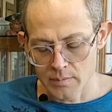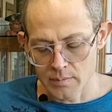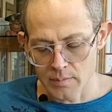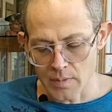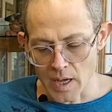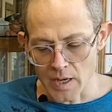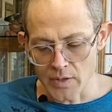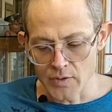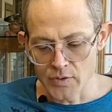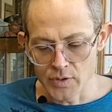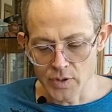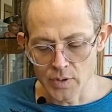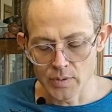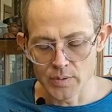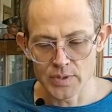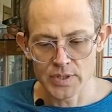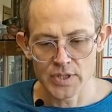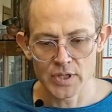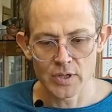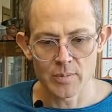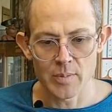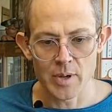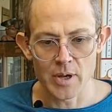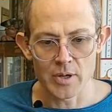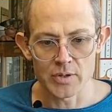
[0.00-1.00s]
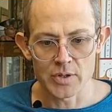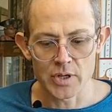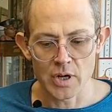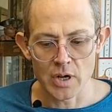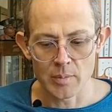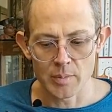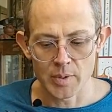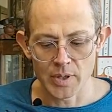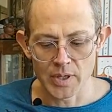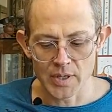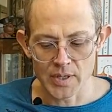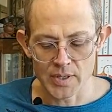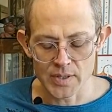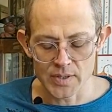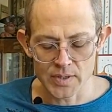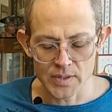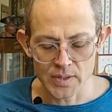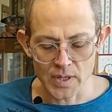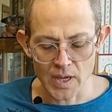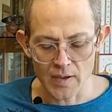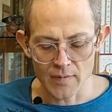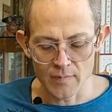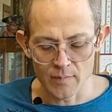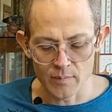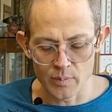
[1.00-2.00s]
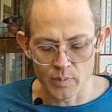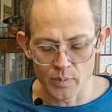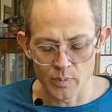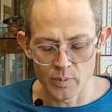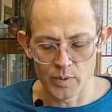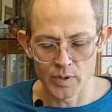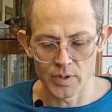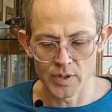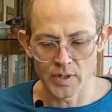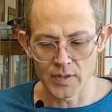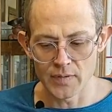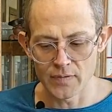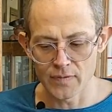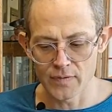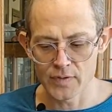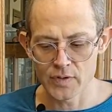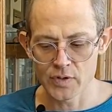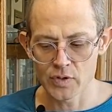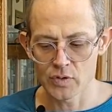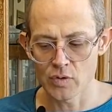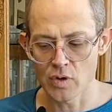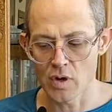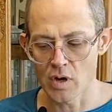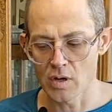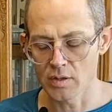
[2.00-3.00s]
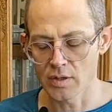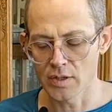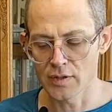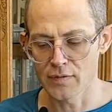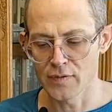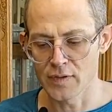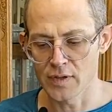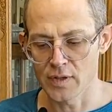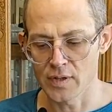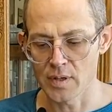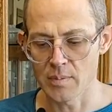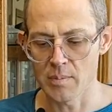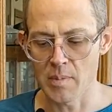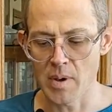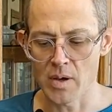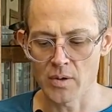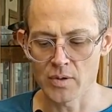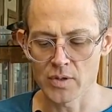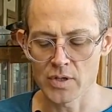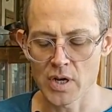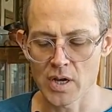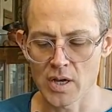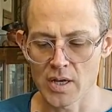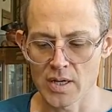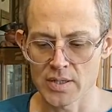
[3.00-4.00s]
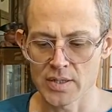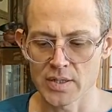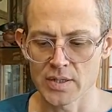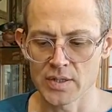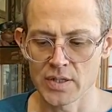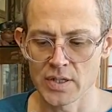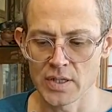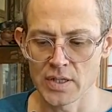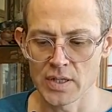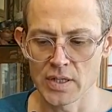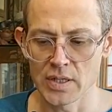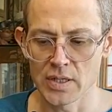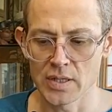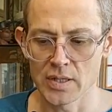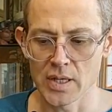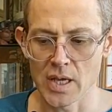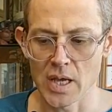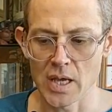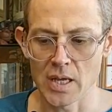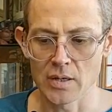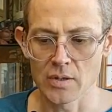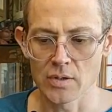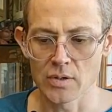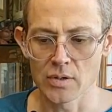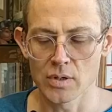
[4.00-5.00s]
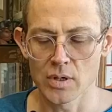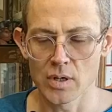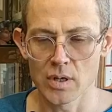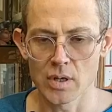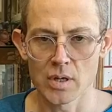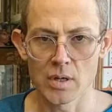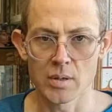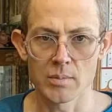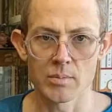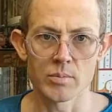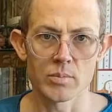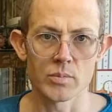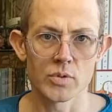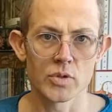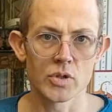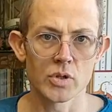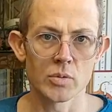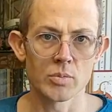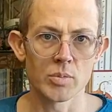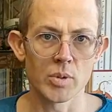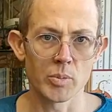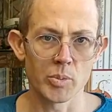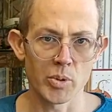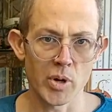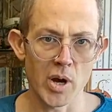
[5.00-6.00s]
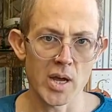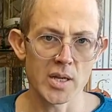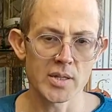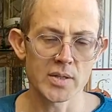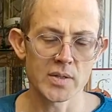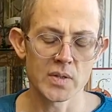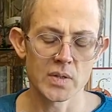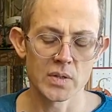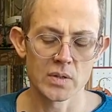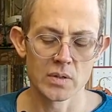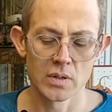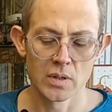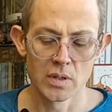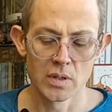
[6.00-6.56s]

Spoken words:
I don't sell Mao Cha because I really strongly feel that Mao Cha is a tea that should be pressed.